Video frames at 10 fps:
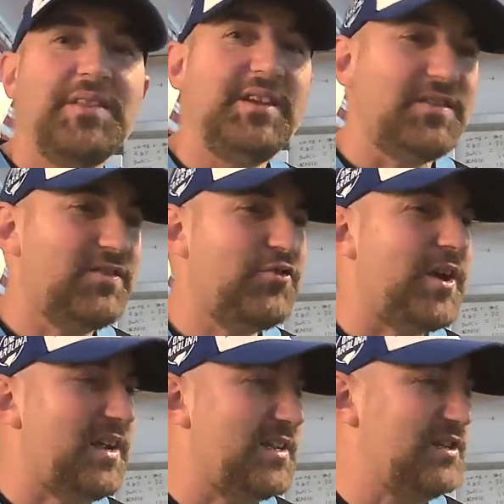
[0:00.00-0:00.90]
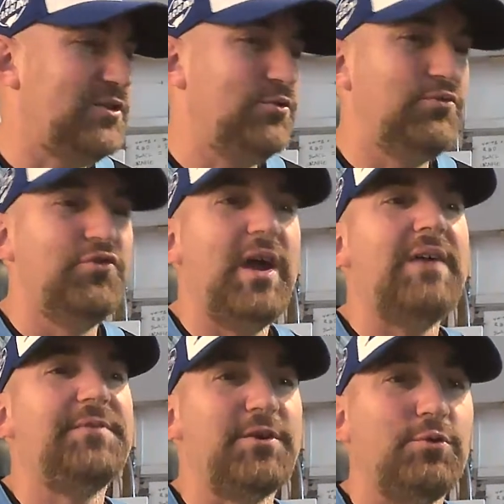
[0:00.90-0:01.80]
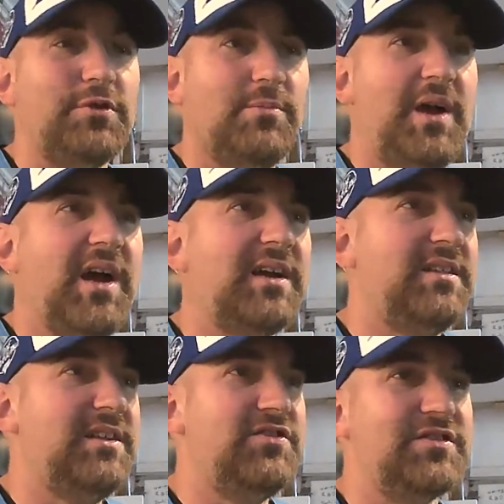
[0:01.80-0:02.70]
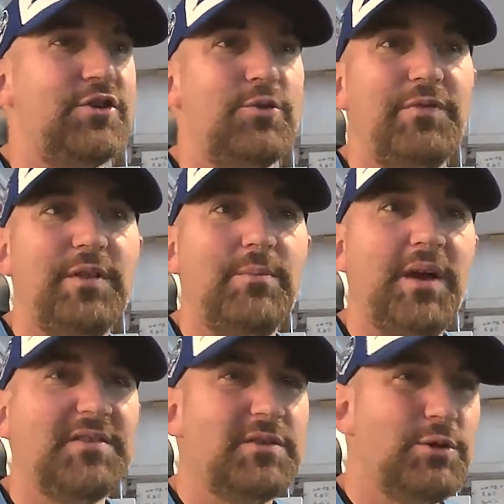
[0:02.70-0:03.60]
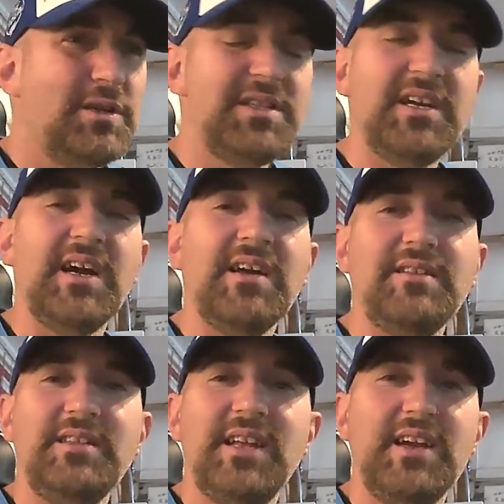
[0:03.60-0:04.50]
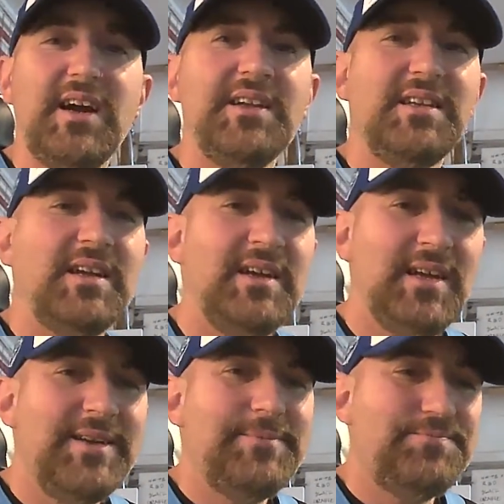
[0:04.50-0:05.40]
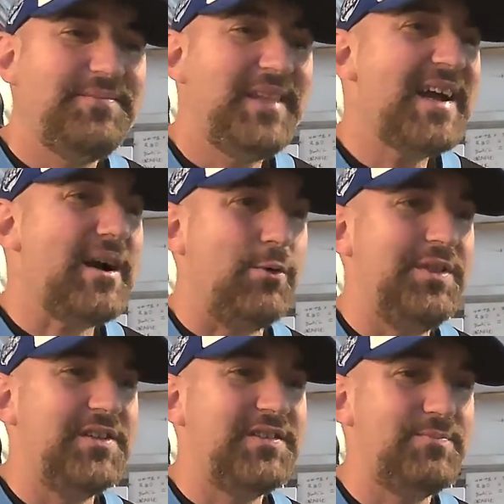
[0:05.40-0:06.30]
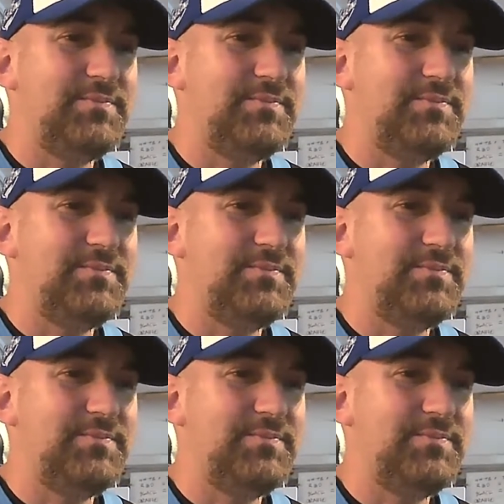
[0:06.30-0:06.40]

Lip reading: this trying to draft a quarterback and then just hope for the best. Look at the guy that they got now that's